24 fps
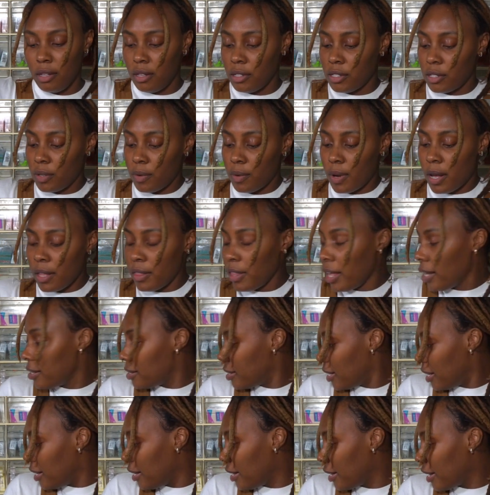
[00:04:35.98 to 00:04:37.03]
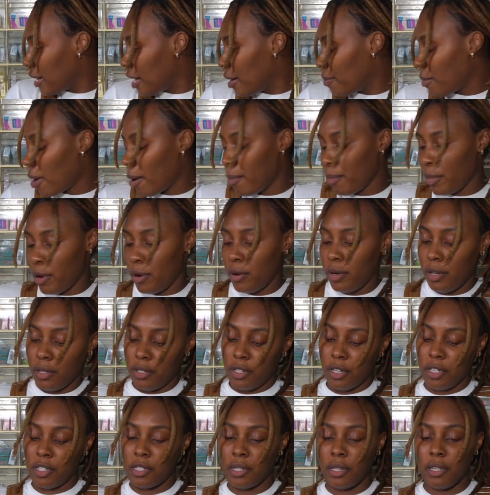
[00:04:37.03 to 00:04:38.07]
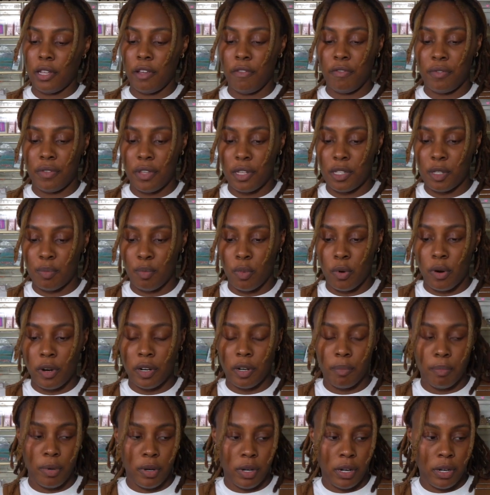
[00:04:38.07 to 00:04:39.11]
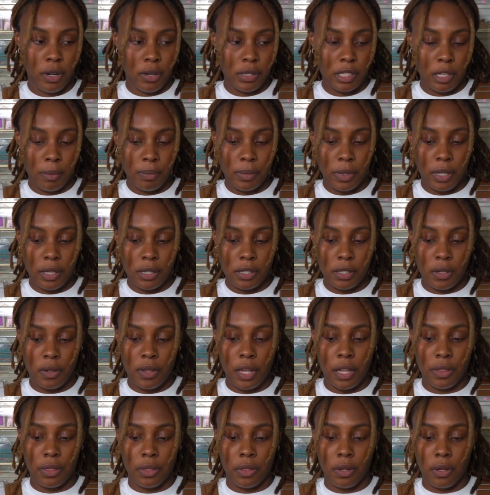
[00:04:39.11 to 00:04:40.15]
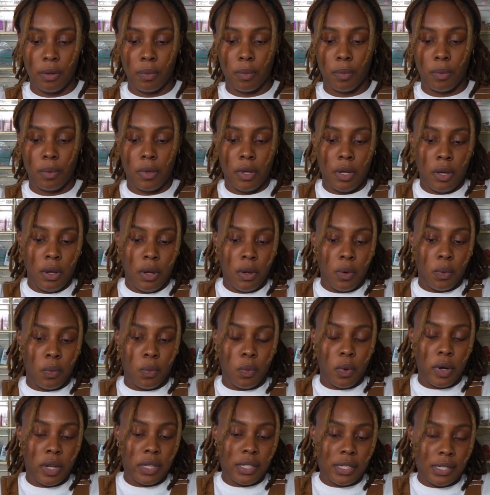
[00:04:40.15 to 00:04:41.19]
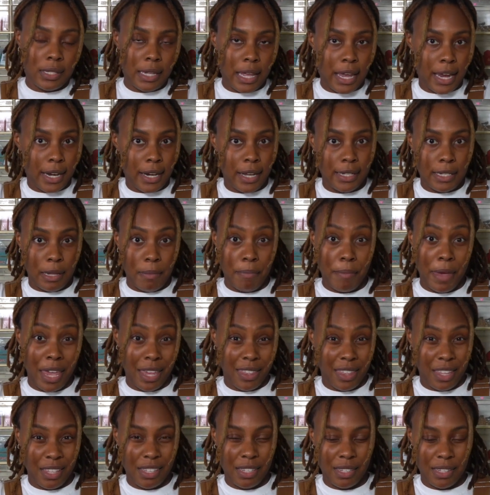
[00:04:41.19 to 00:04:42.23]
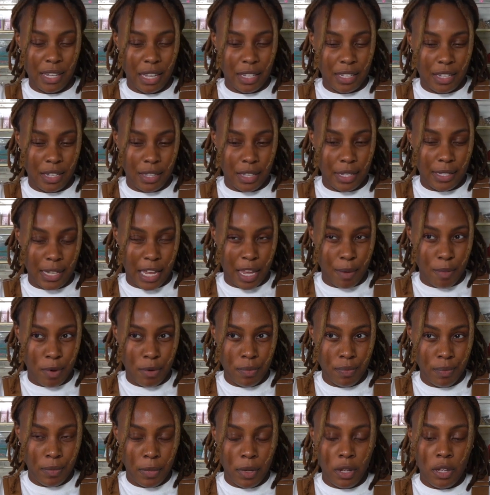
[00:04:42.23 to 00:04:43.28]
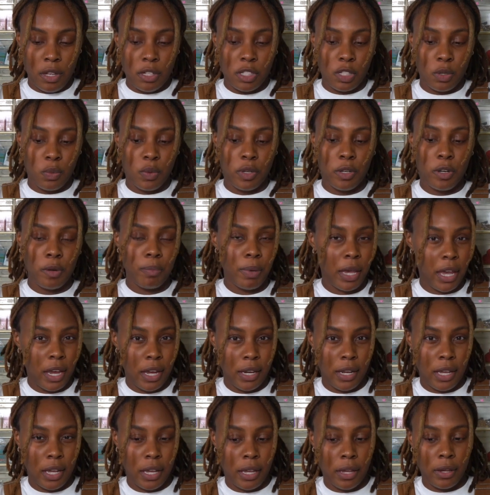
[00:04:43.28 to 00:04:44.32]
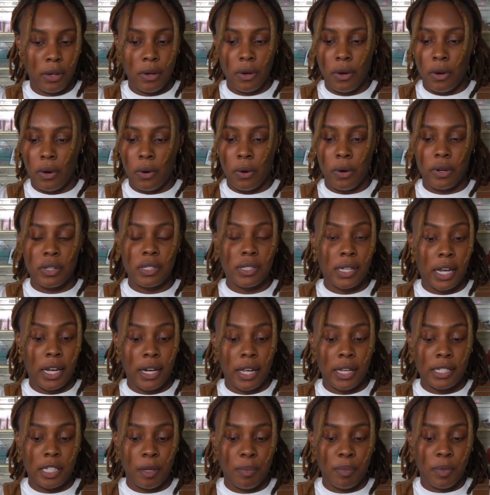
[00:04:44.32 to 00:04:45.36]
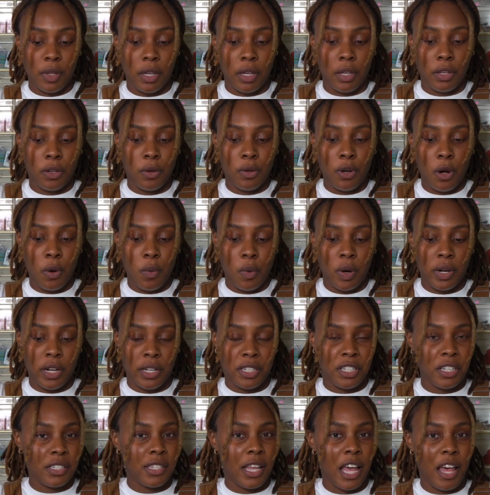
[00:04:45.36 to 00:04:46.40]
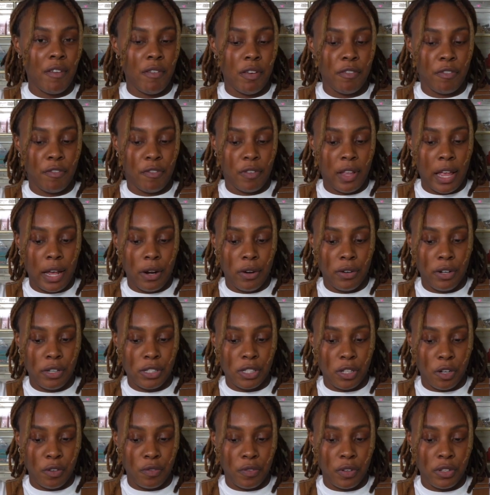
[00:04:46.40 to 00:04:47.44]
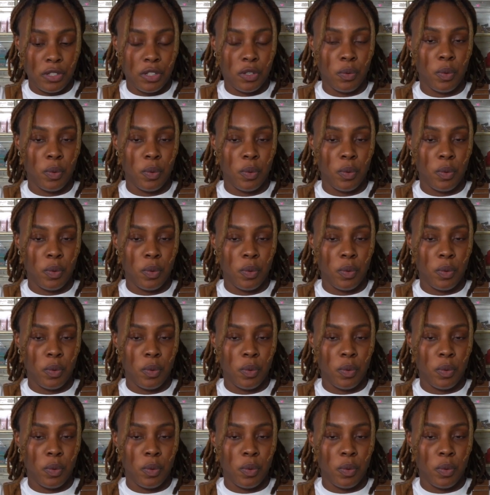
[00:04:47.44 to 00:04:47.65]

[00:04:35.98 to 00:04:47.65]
So while that's heating up, I'm going to just lift this board and put it on something so that the wood stain doesn't make this stick to the table. So when you're painting or staining something, you don't want to just have it flat on the surface.